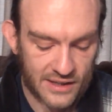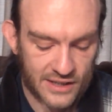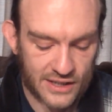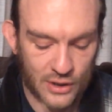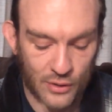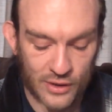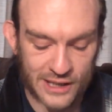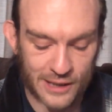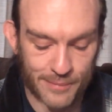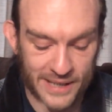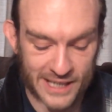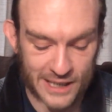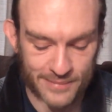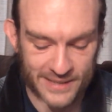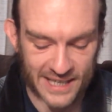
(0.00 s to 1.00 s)
So does the
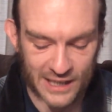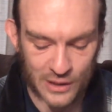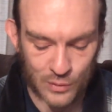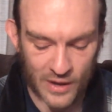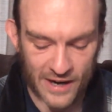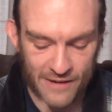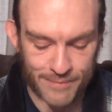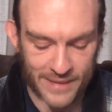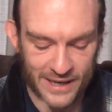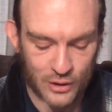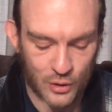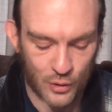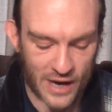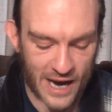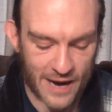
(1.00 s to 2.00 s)
bishop, said his wife. My
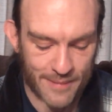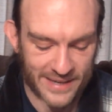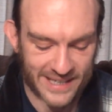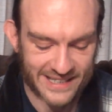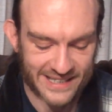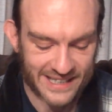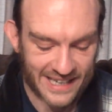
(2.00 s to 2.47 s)
true name is